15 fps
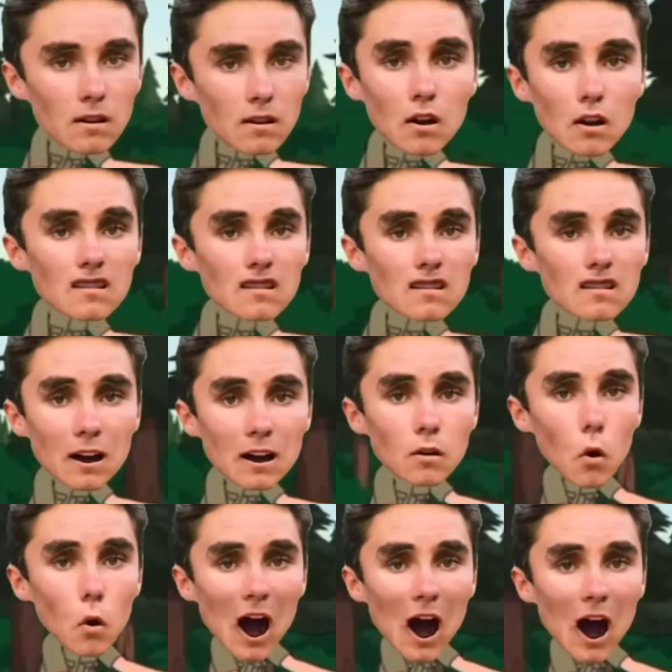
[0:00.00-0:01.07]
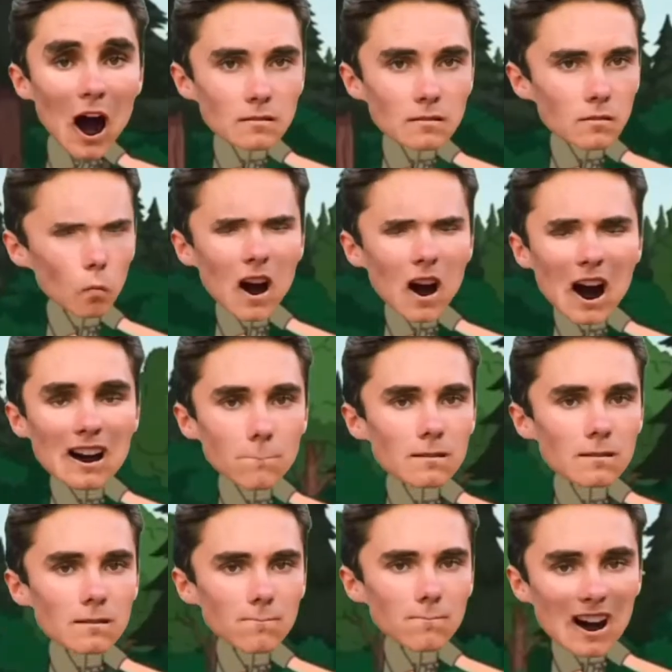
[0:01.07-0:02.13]
So here I was, riding my
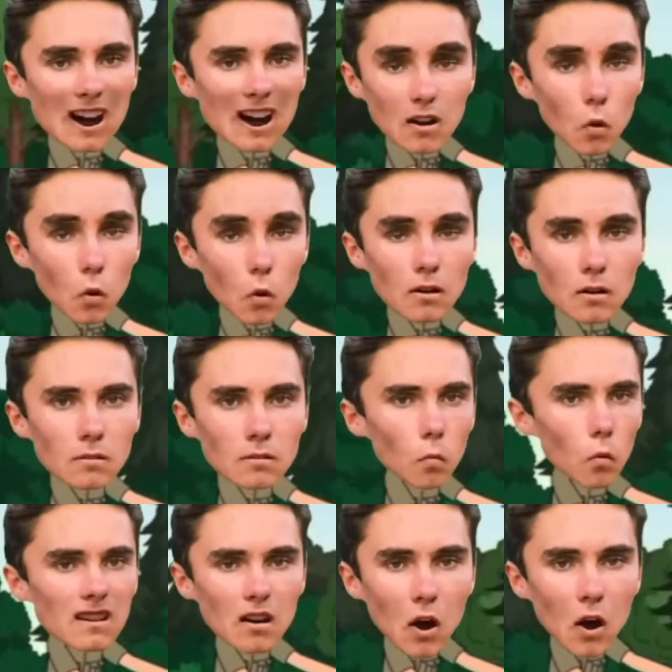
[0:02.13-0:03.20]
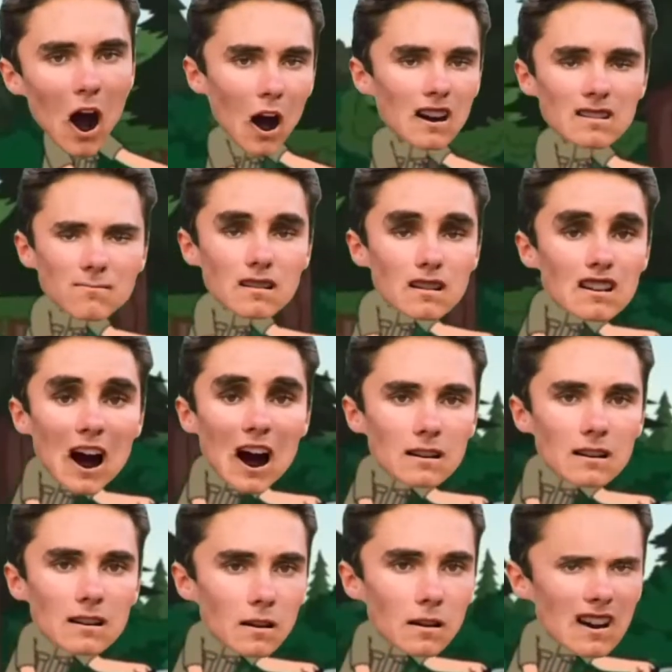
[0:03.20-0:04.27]
bicycle all of a sudden,
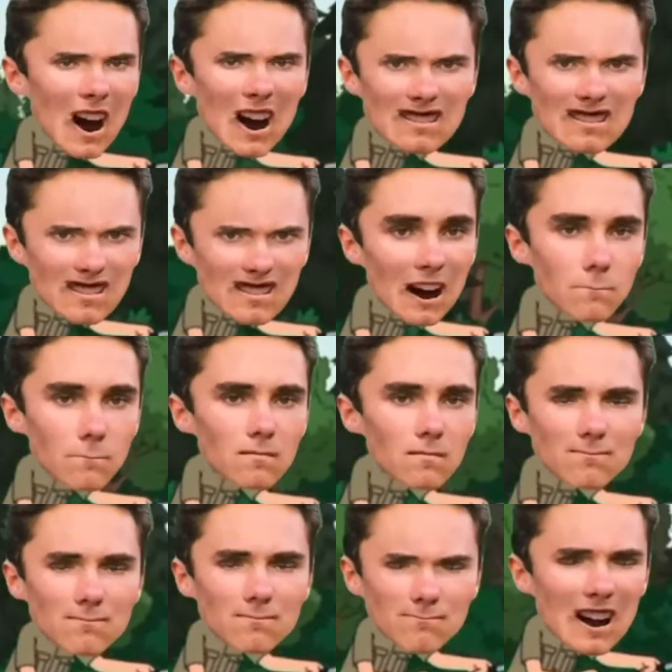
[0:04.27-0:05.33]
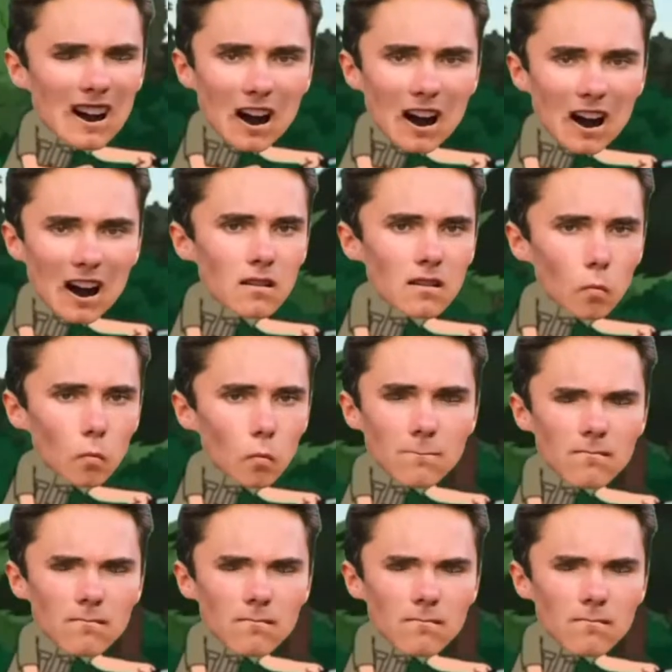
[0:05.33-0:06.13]
I slipped and fell on Trump's